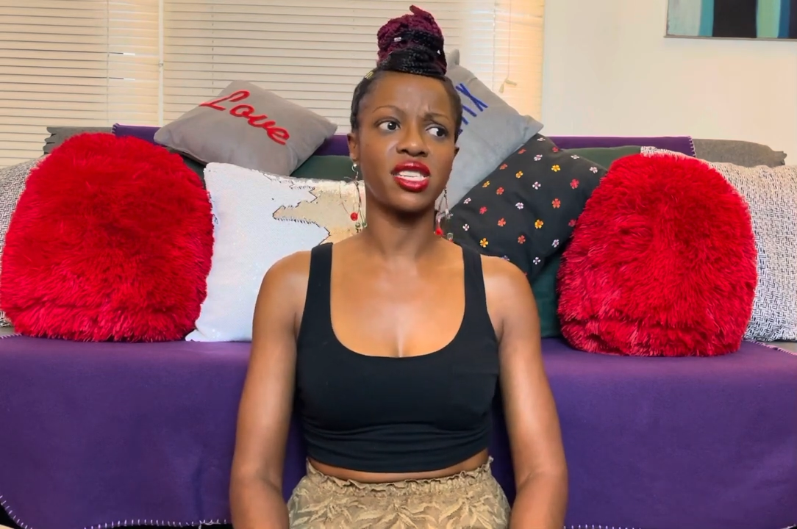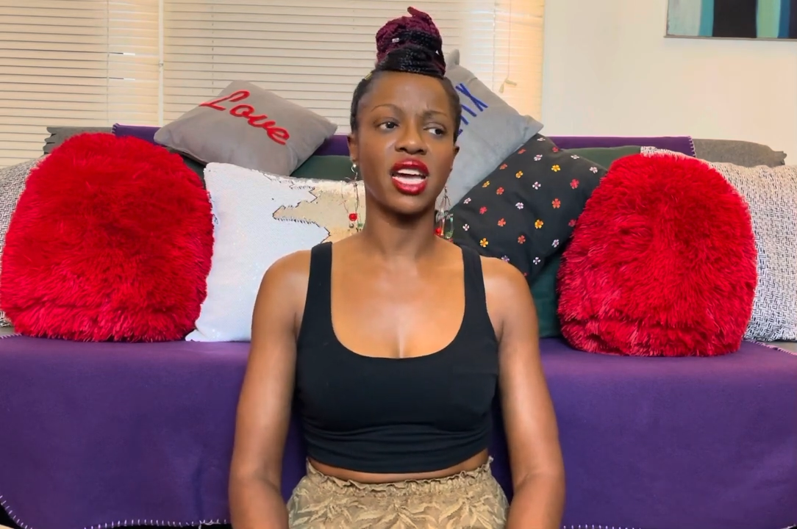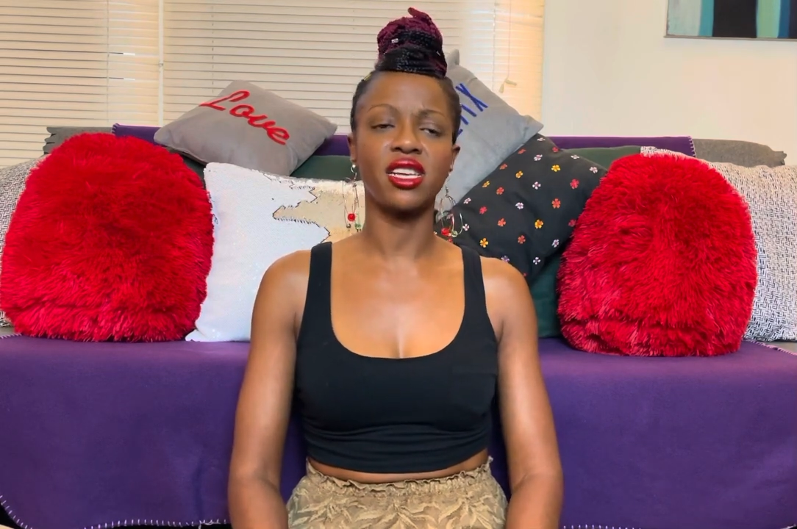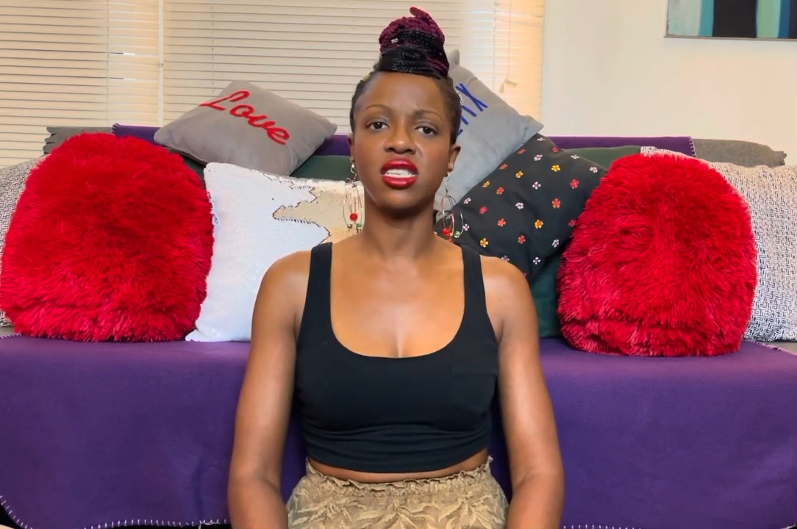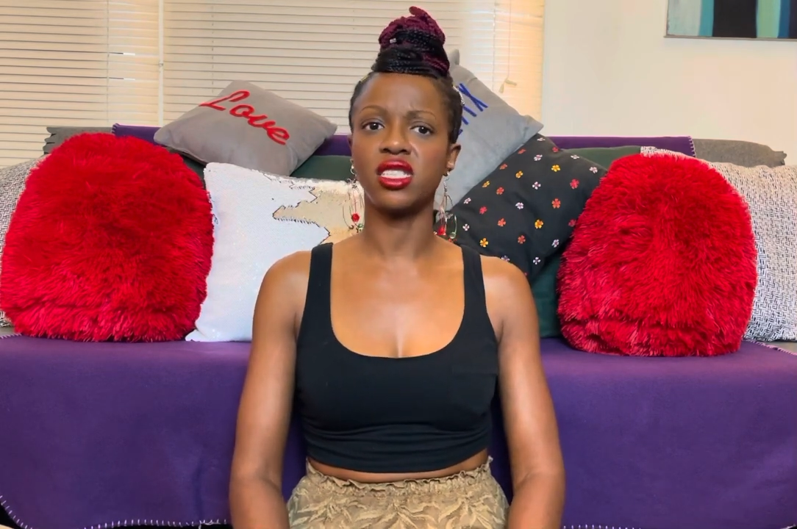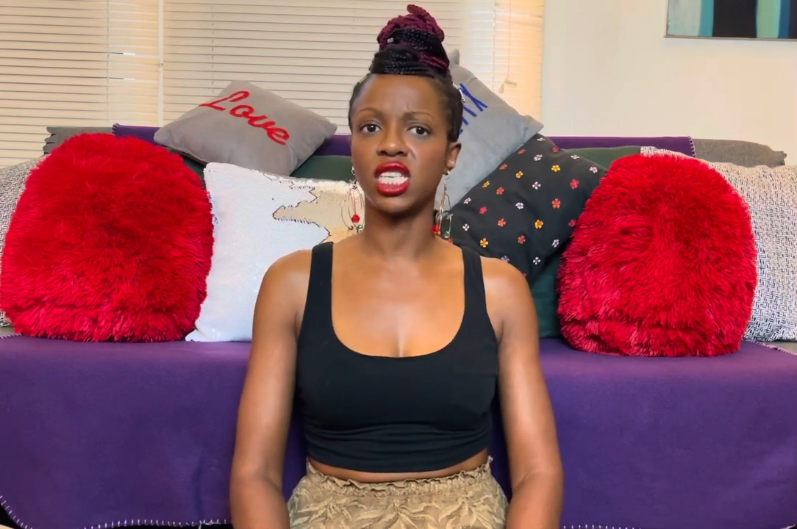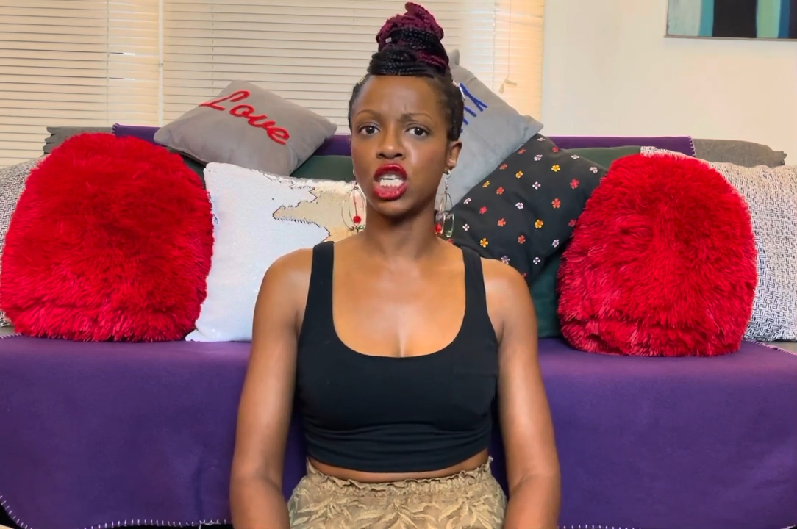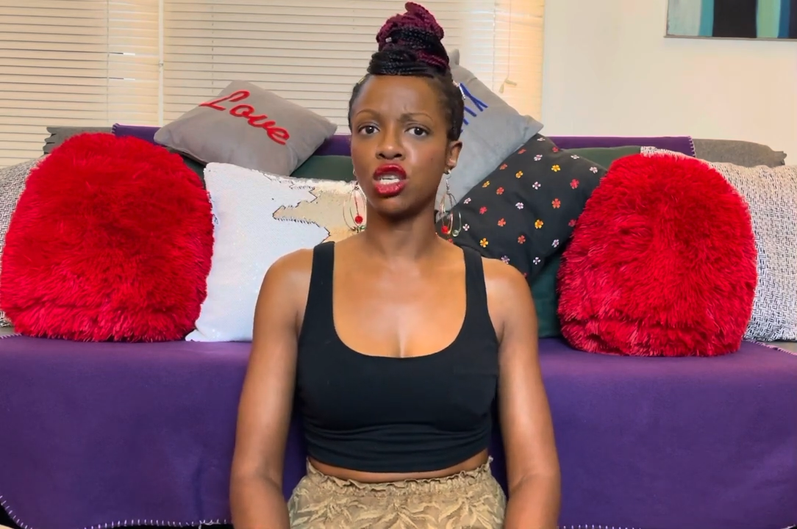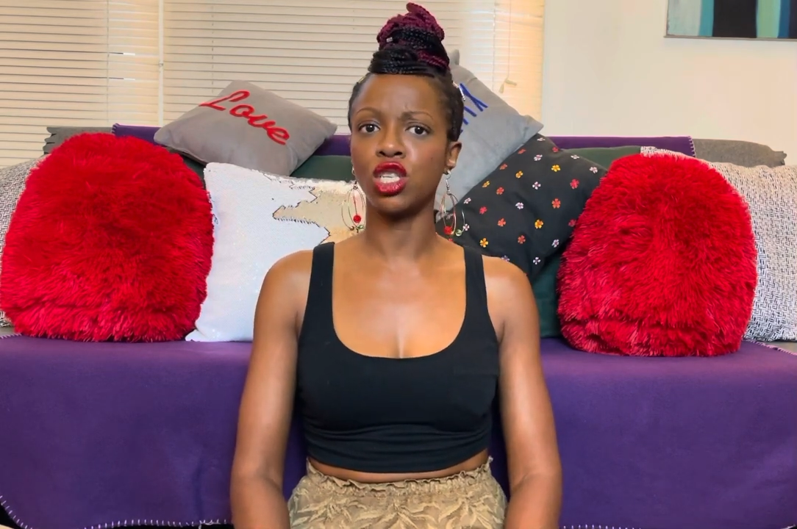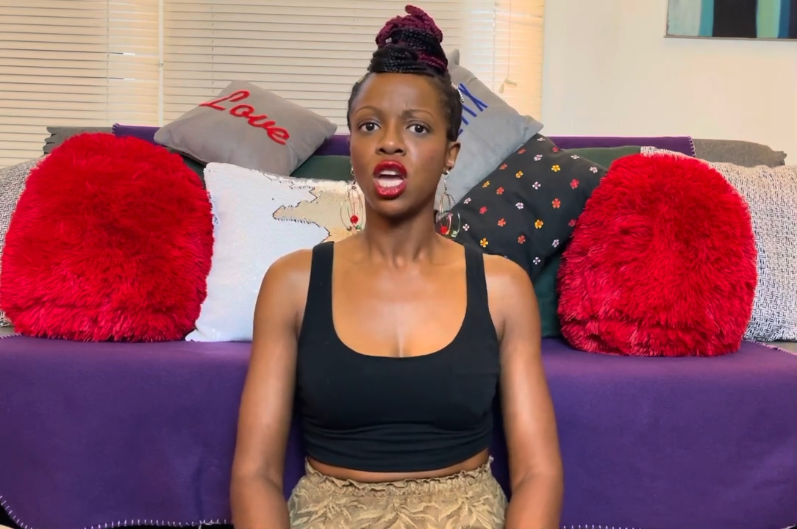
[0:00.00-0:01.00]
highly
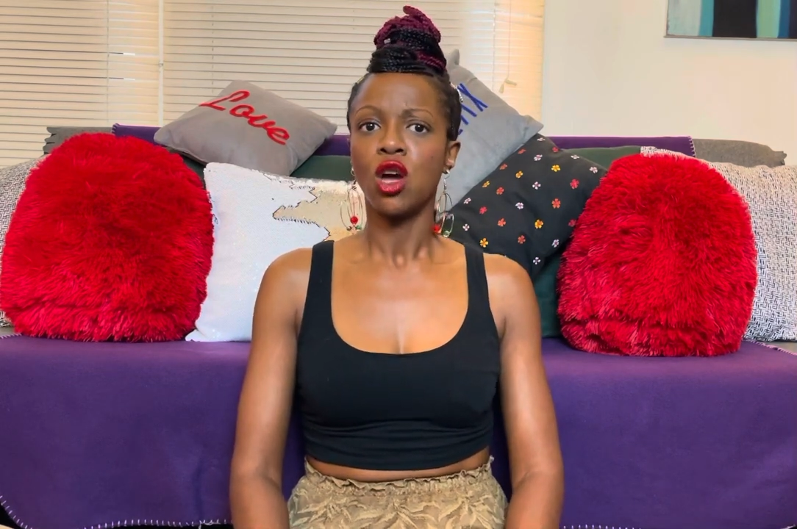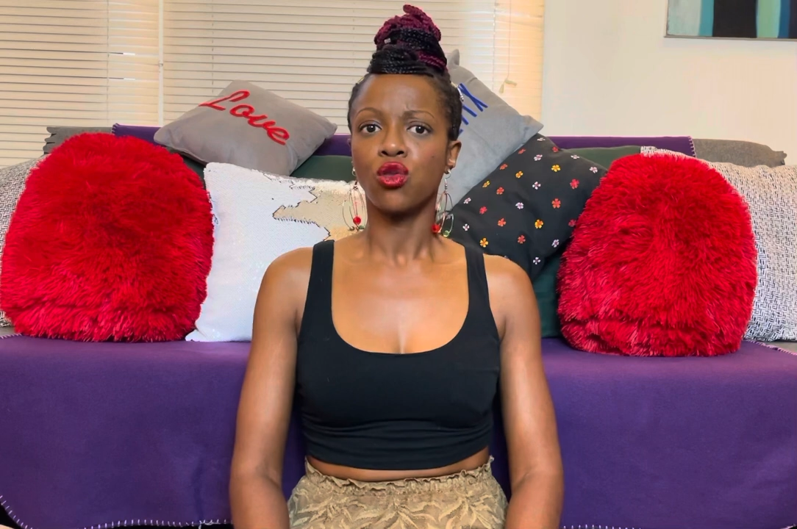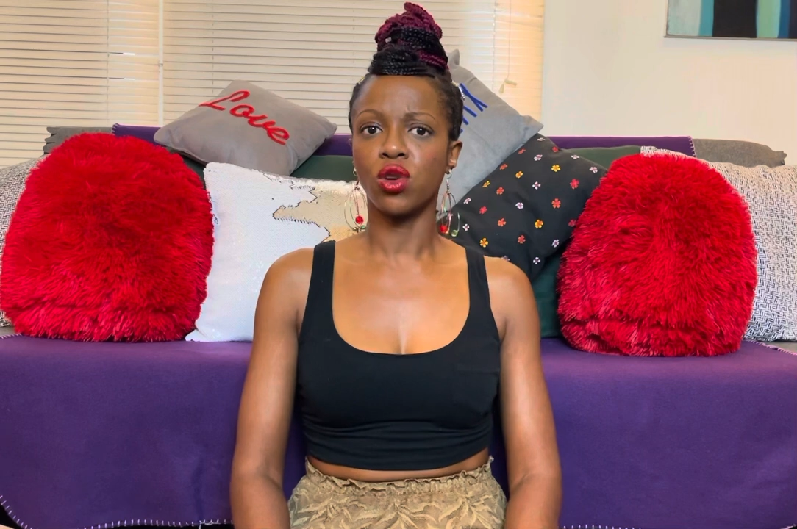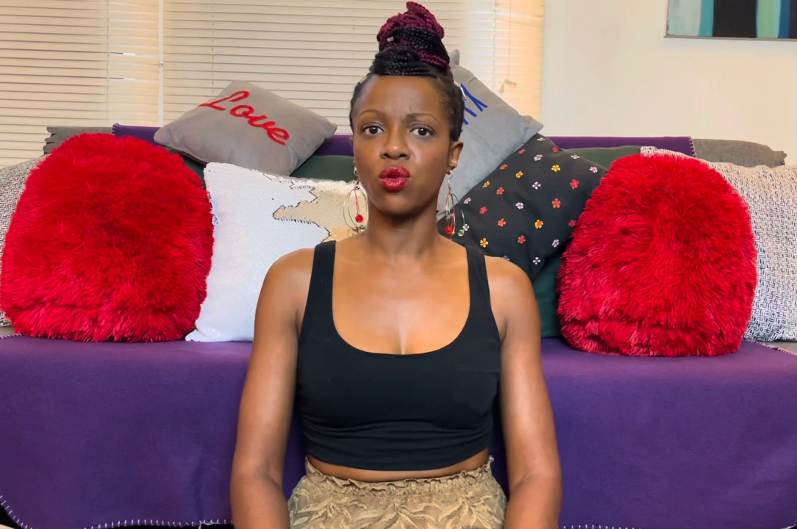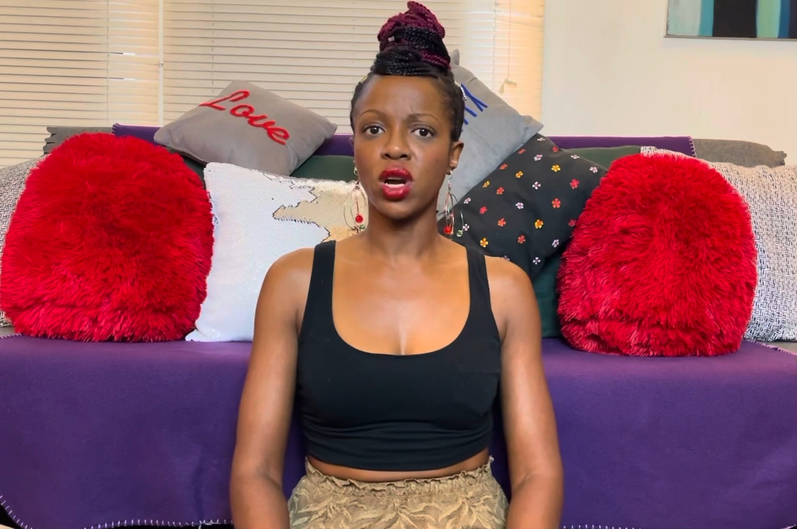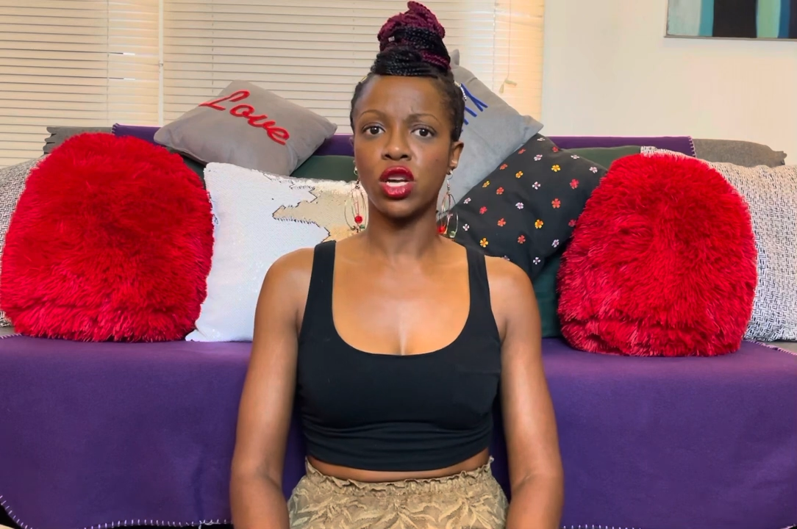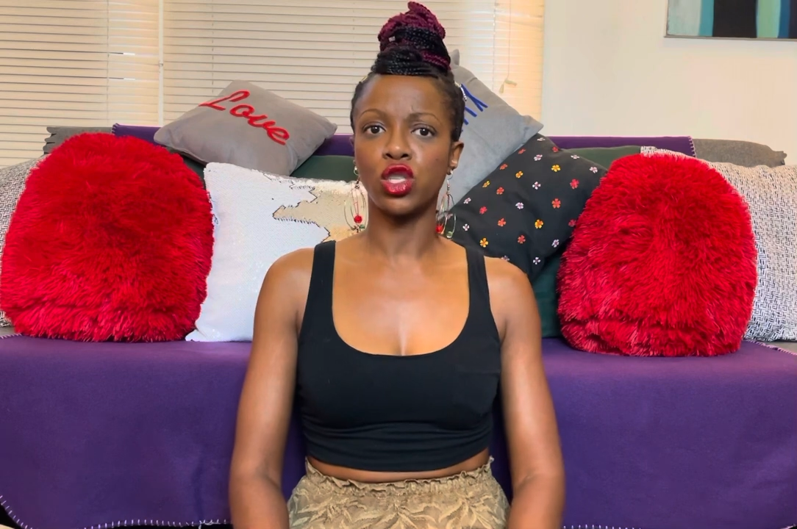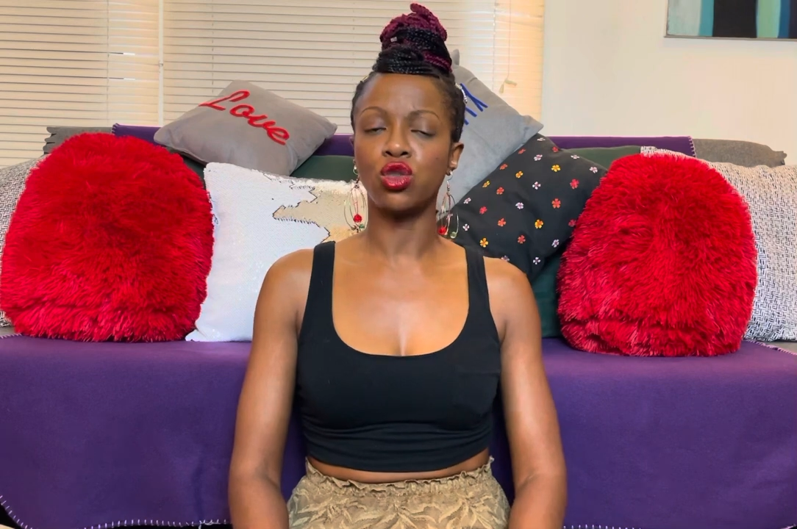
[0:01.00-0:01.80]
skilled three rounds.